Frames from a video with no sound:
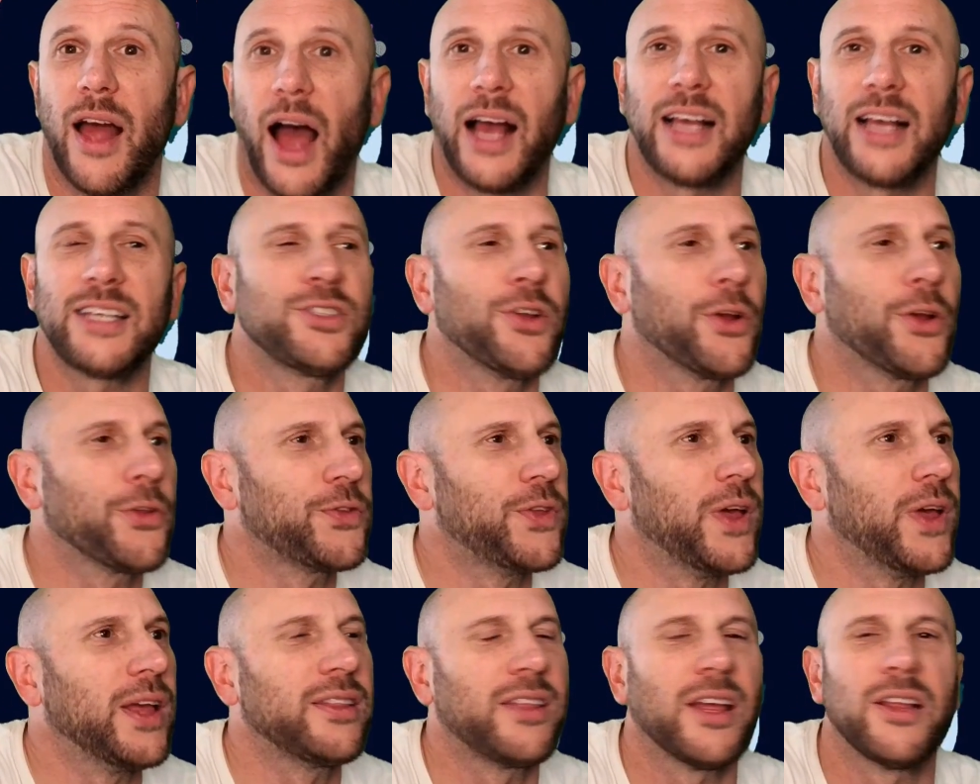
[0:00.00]
I still
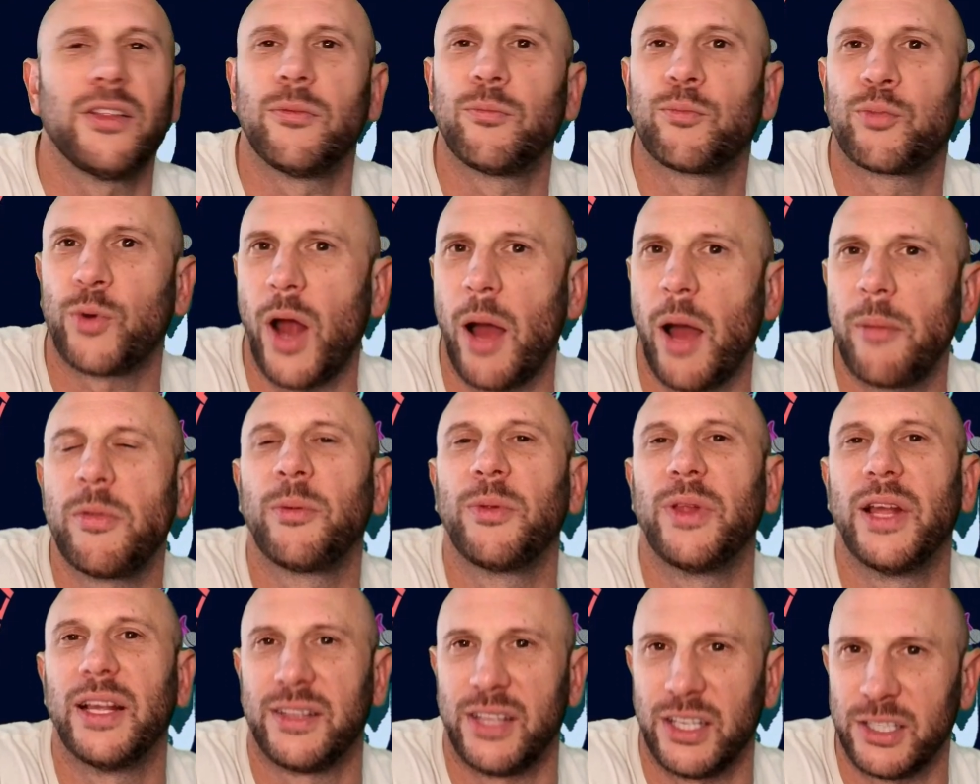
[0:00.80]
think that
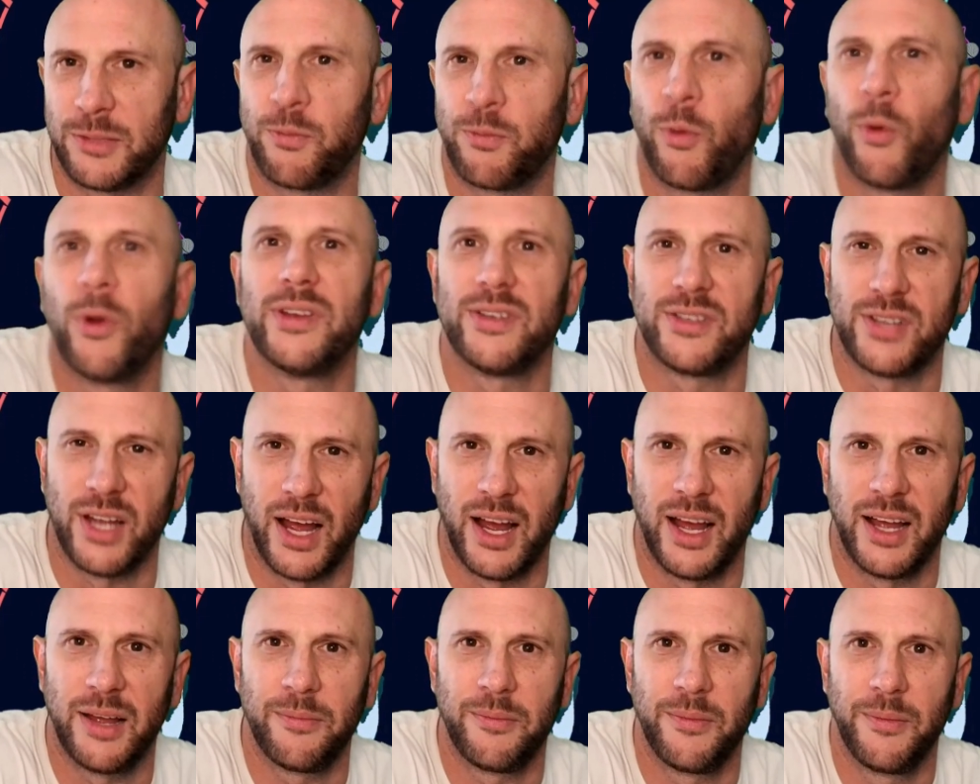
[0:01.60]
probably at this point in
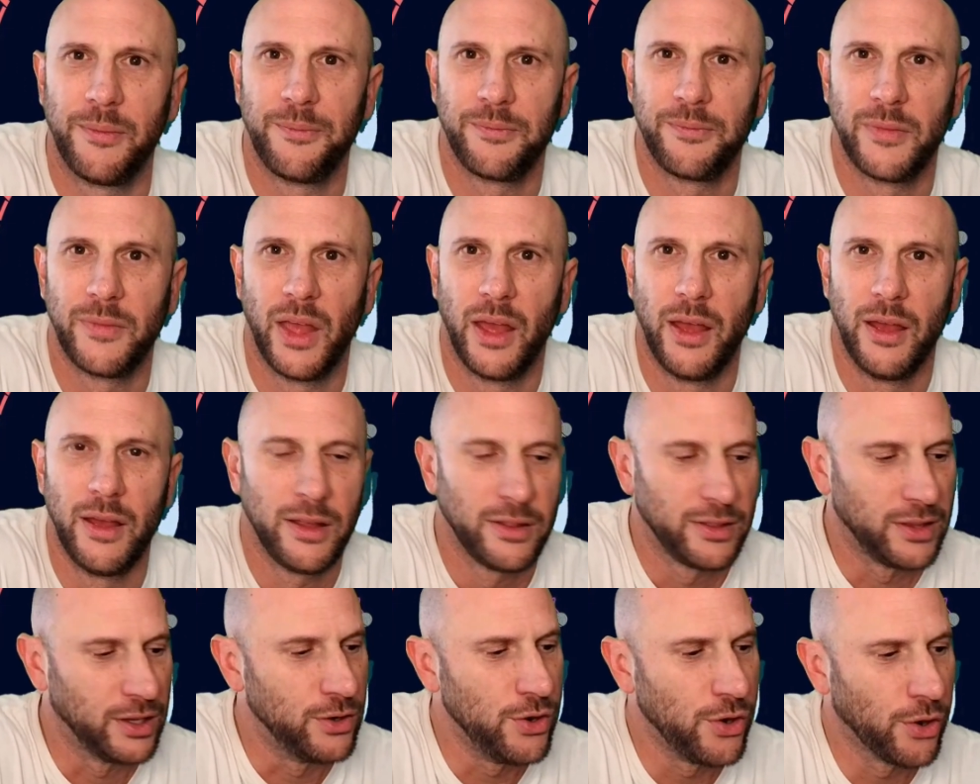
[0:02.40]
time,
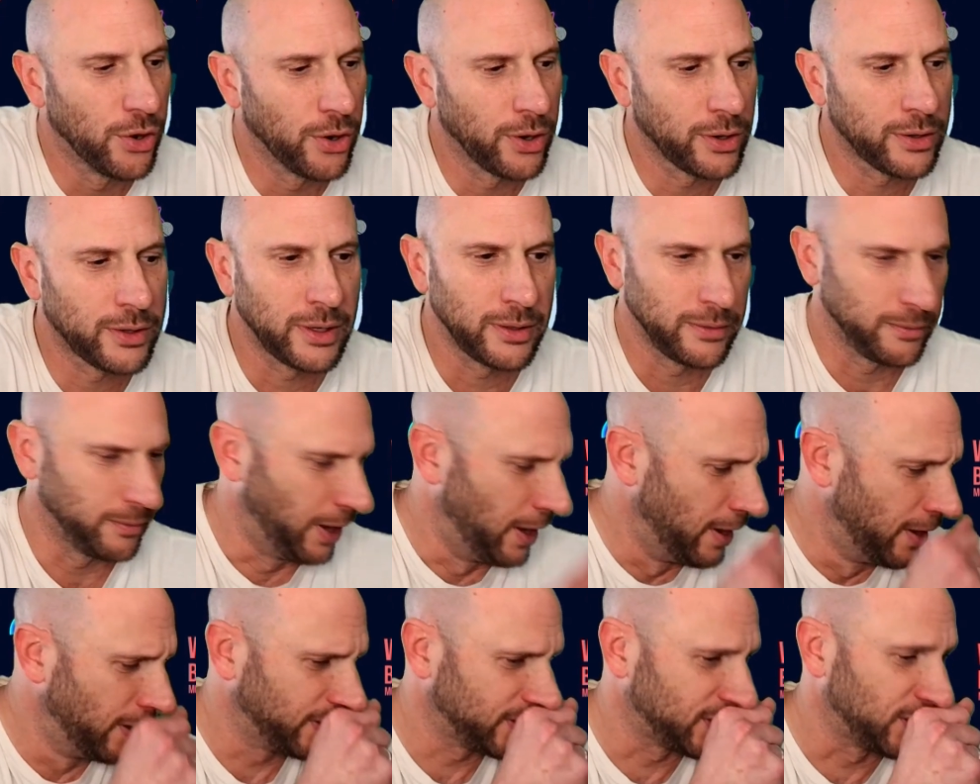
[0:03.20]
the New York,
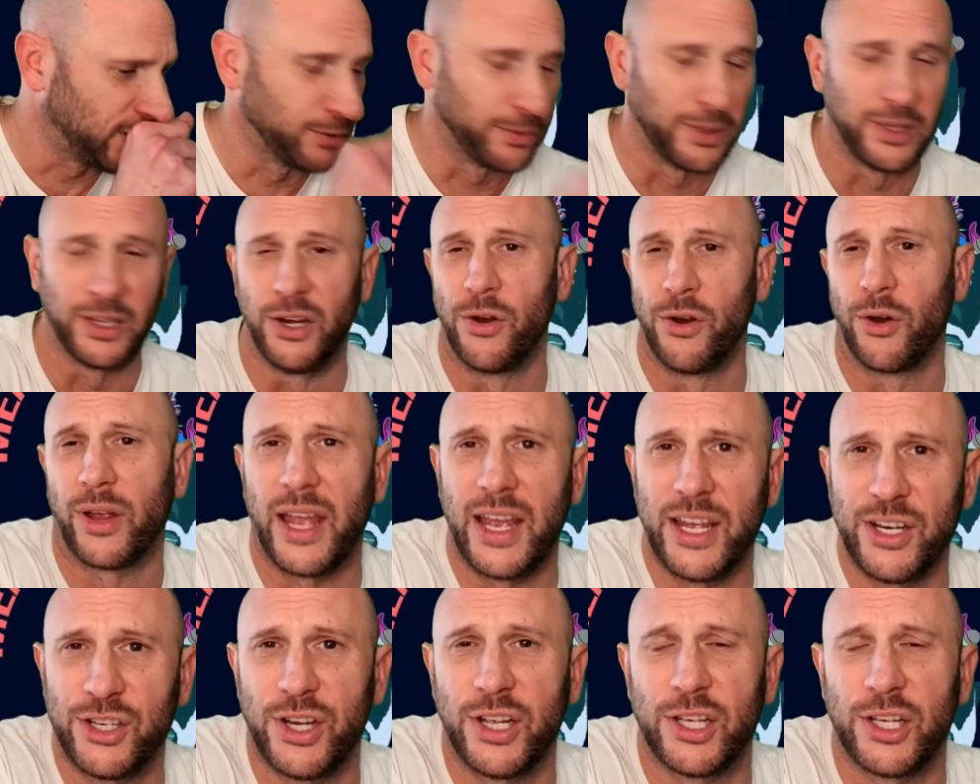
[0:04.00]
excuse me, the New York
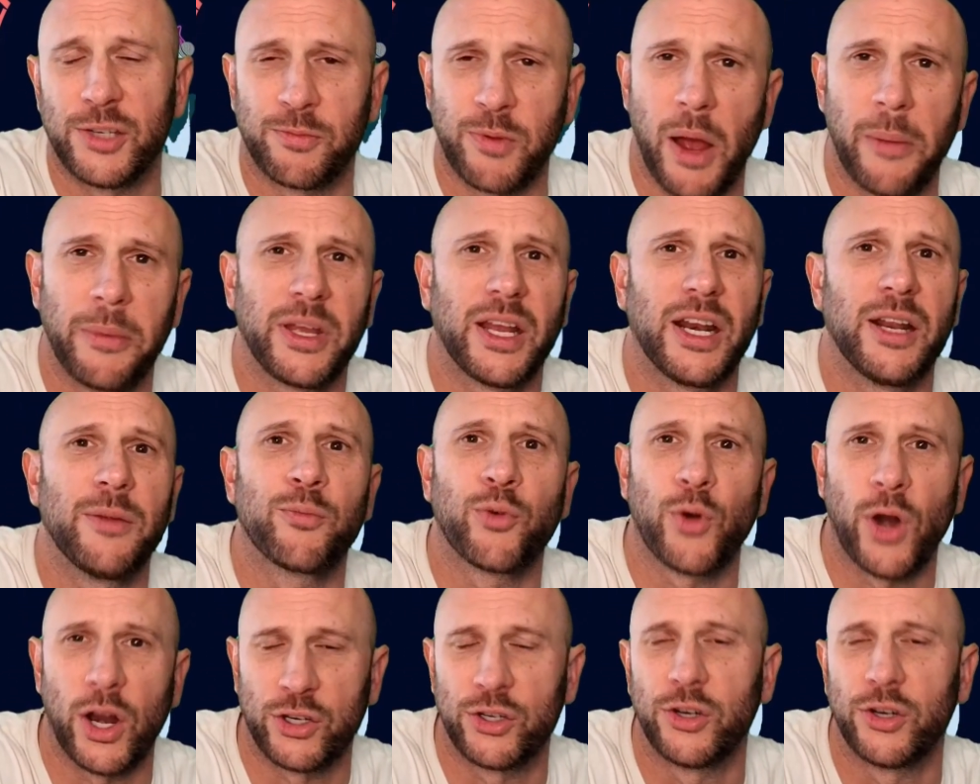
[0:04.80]
A G is probably getting
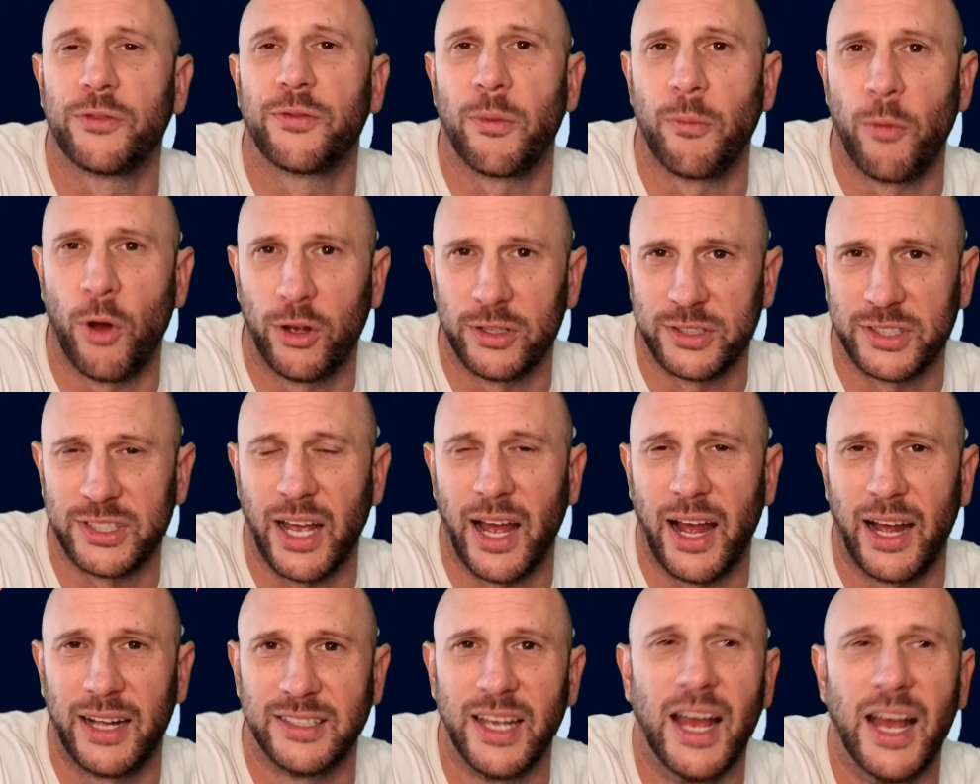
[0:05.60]
pressured from all
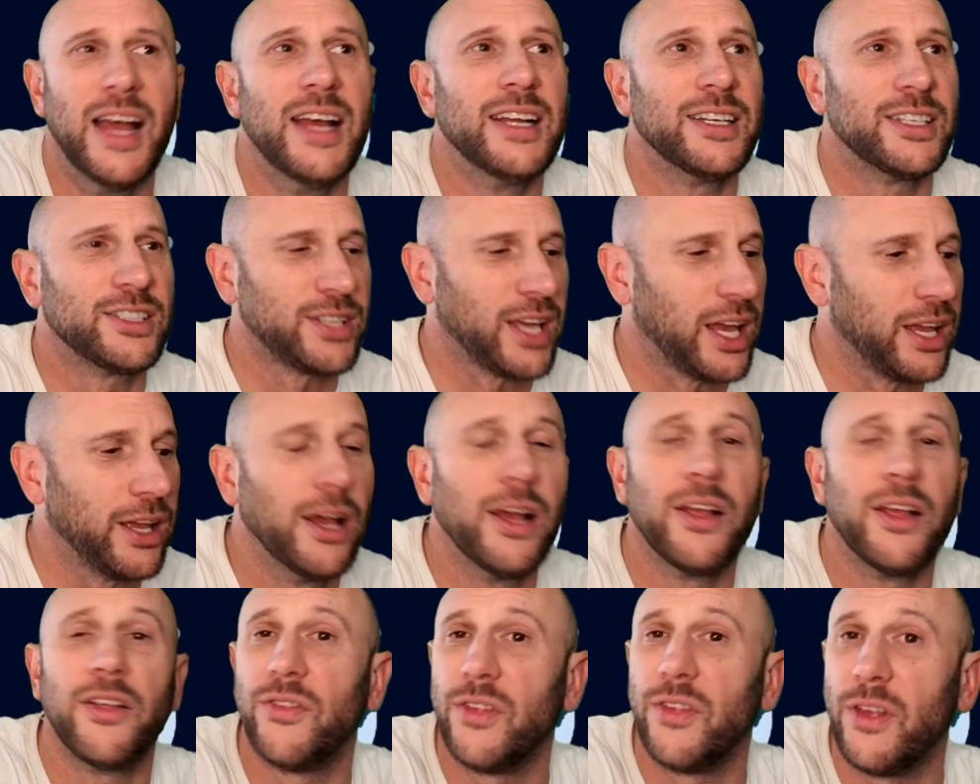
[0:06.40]
sides to say,
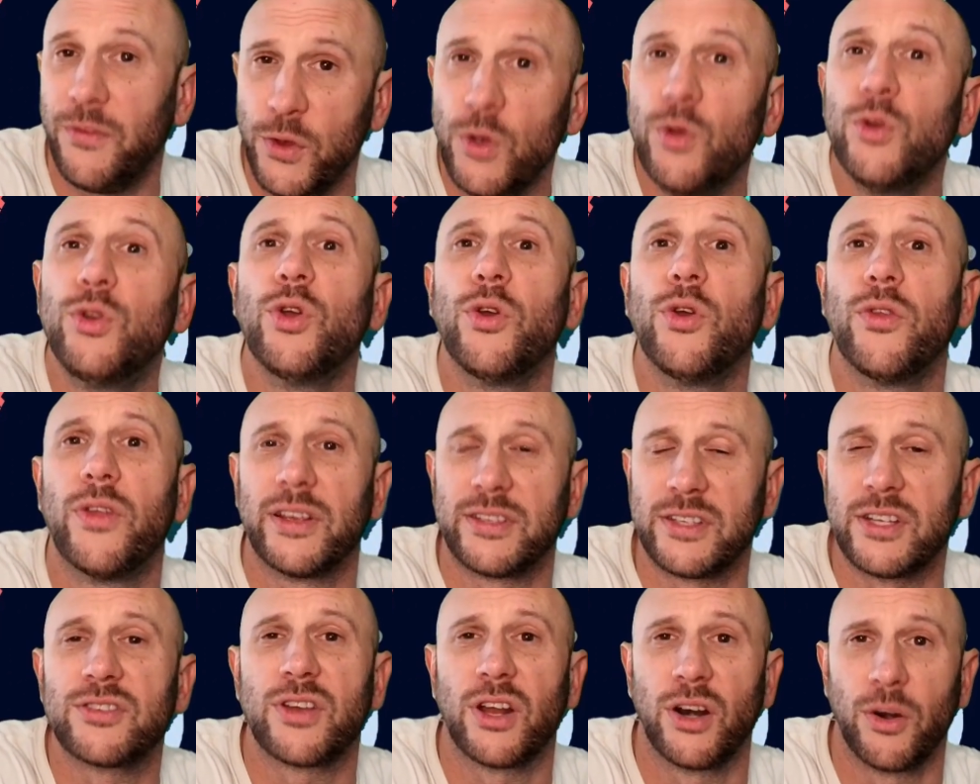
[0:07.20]
if you do
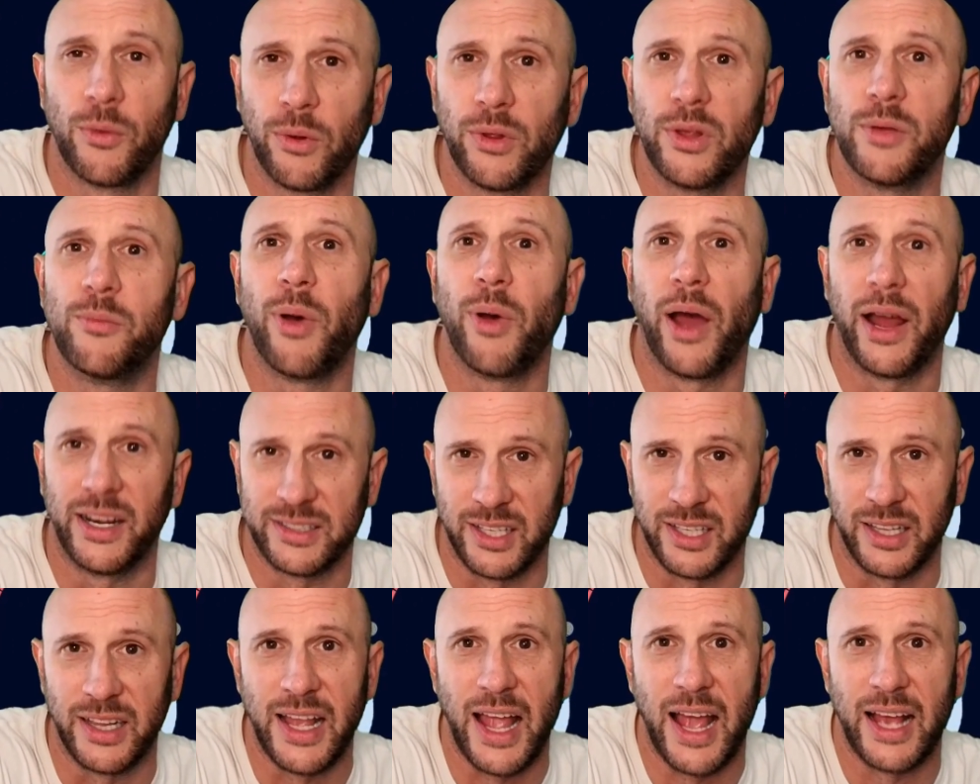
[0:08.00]
this, it's going to really bite
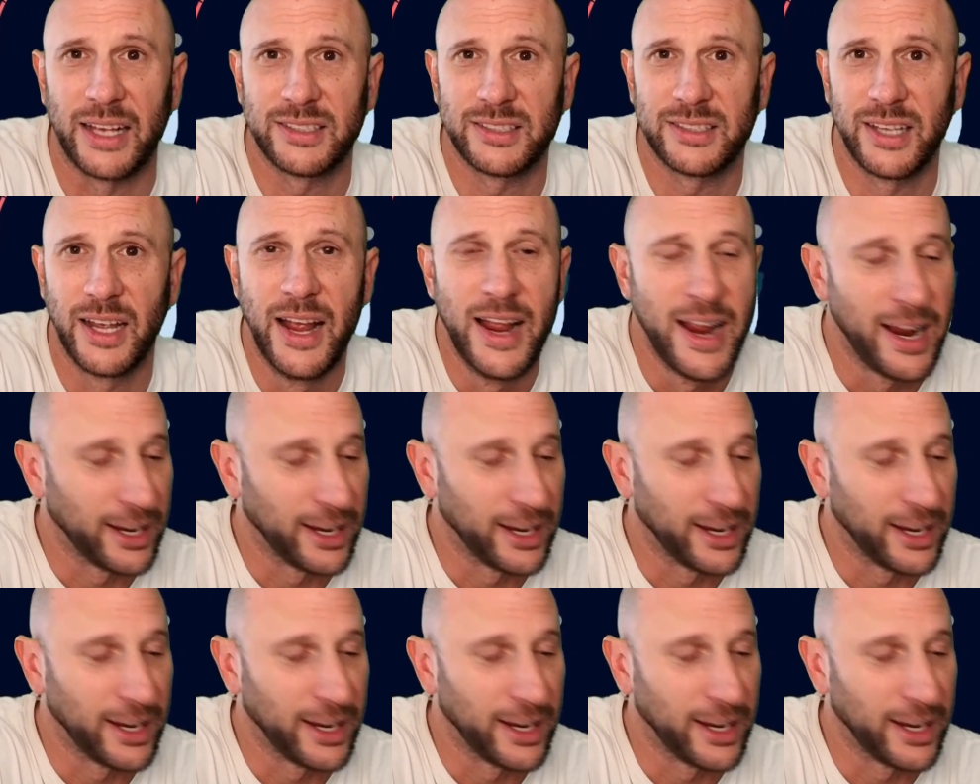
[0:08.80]
us on the ass.